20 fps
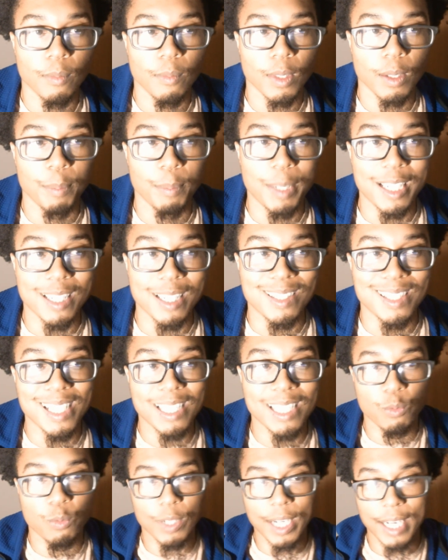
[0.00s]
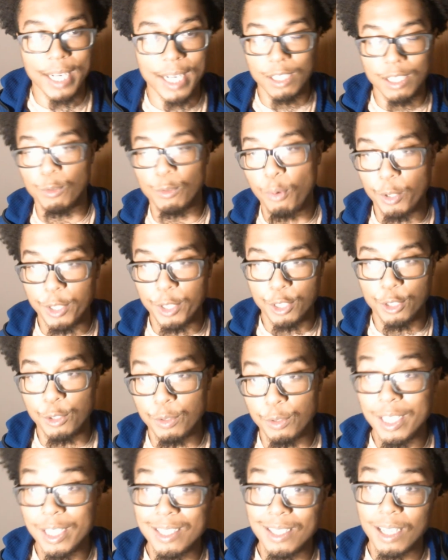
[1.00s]
Because this, what I just reported to you,
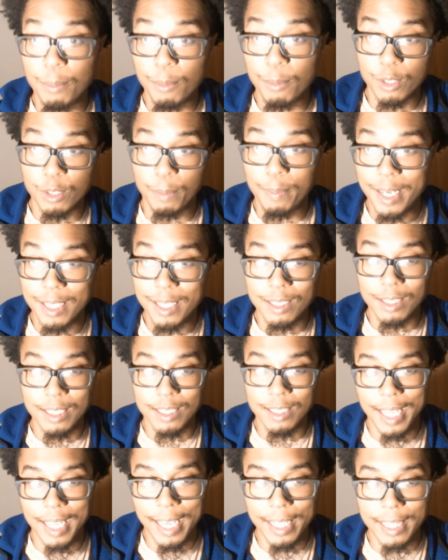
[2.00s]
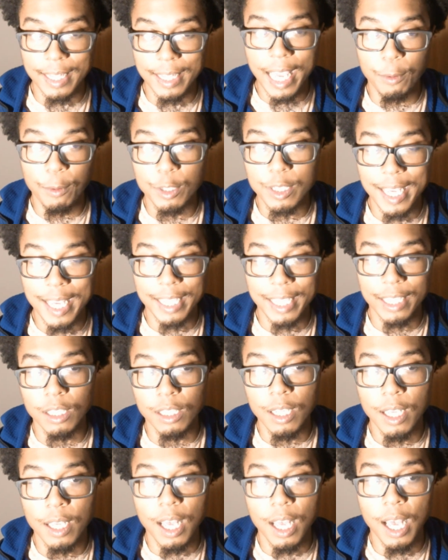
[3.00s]
these numbers are basically saying they were taking
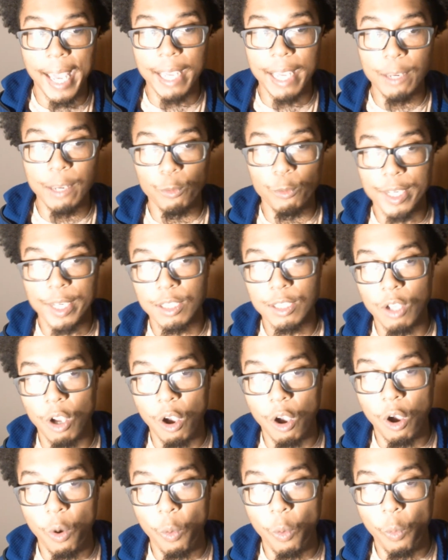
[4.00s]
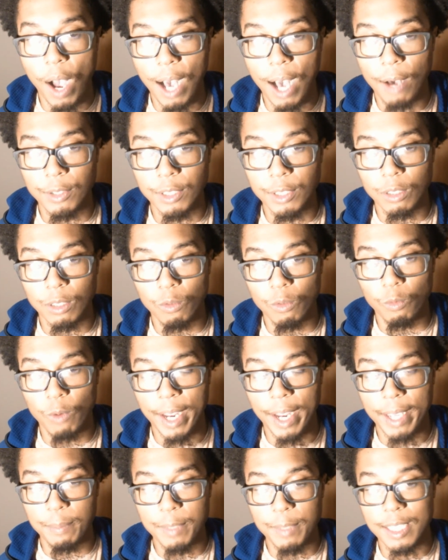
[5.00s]
a risk on Wilder,
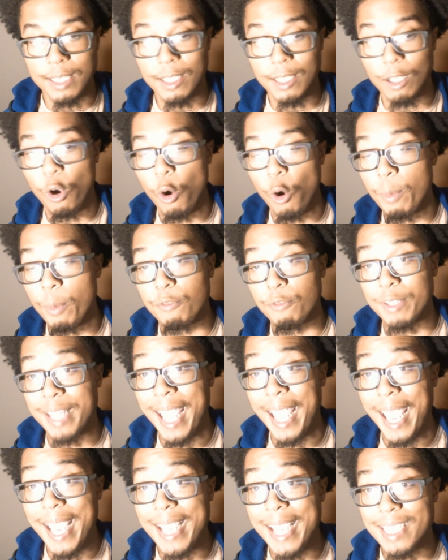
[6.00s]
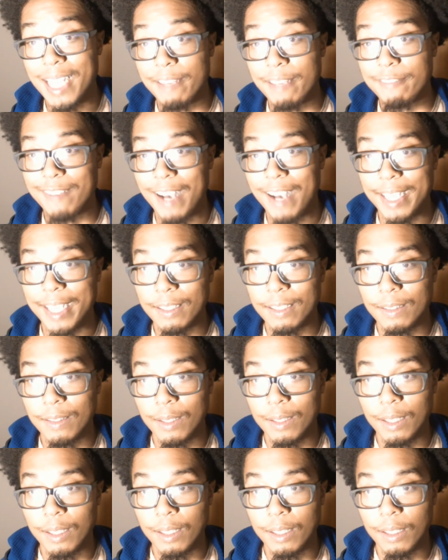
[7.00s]
right? Because they're hoping for the AJ fight.
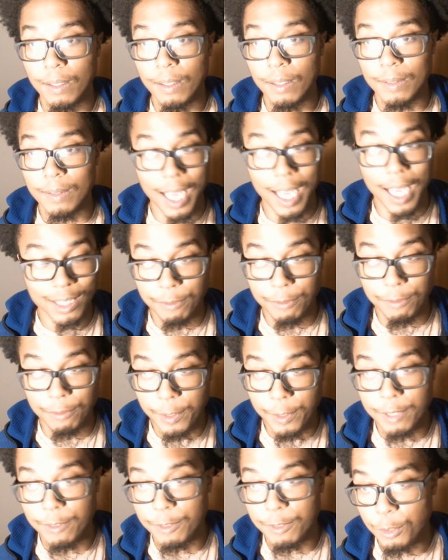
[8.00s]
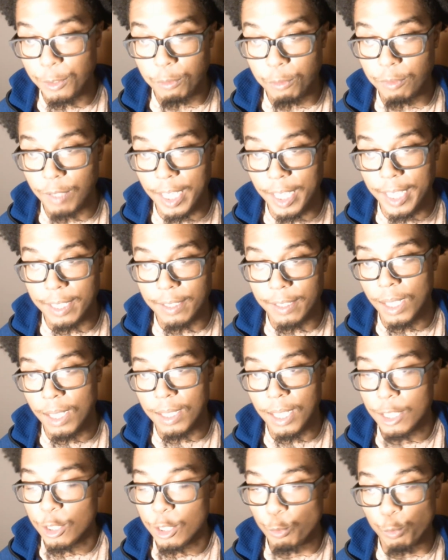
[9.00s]
Not the Fury 2 fight,
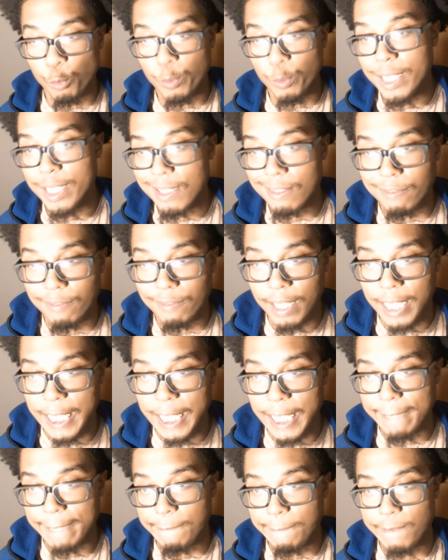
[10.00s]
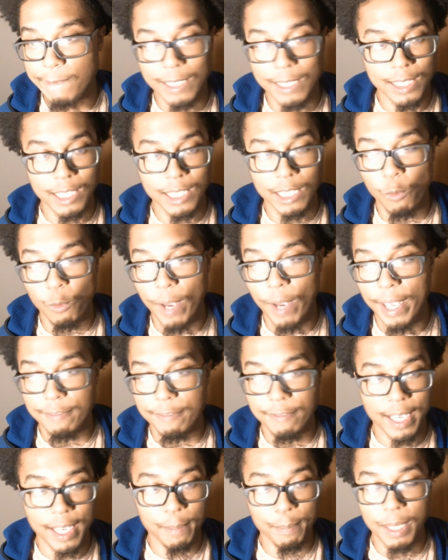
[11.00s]
not the Ruiz fight, not the Dillian White
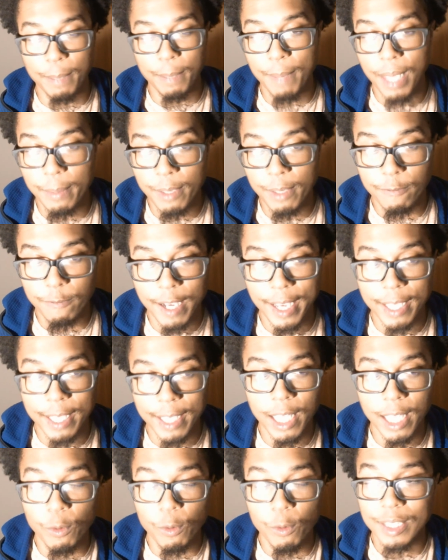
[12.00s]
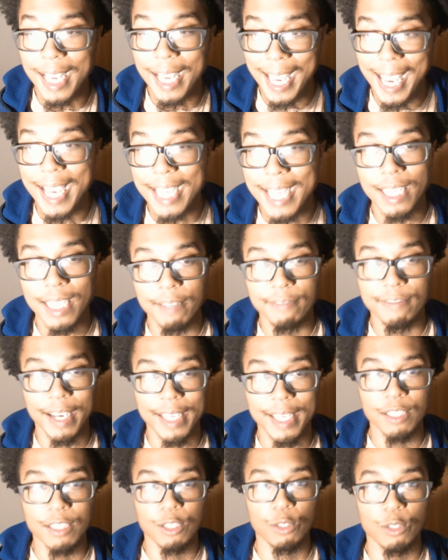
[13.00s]
fight, Big Baby fight. They want that AJ
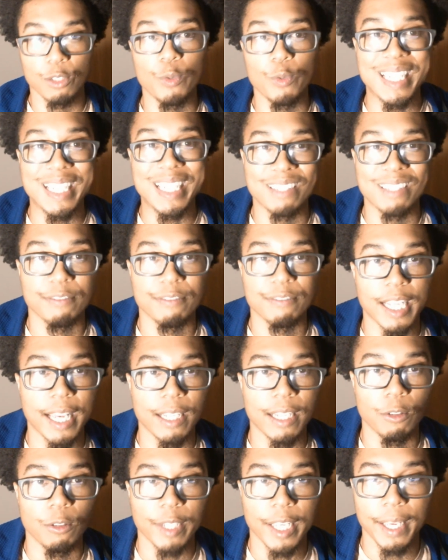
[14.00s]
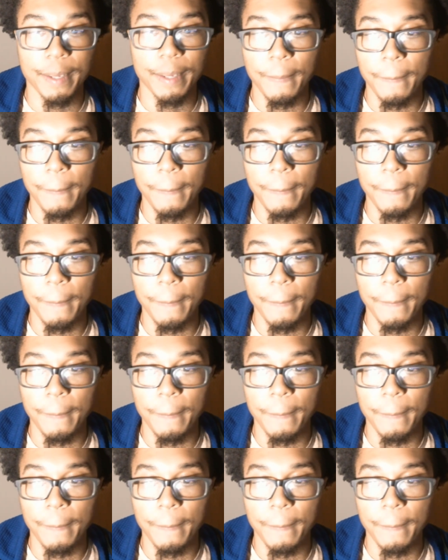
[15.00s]
fight. And there's a reason for that, okay?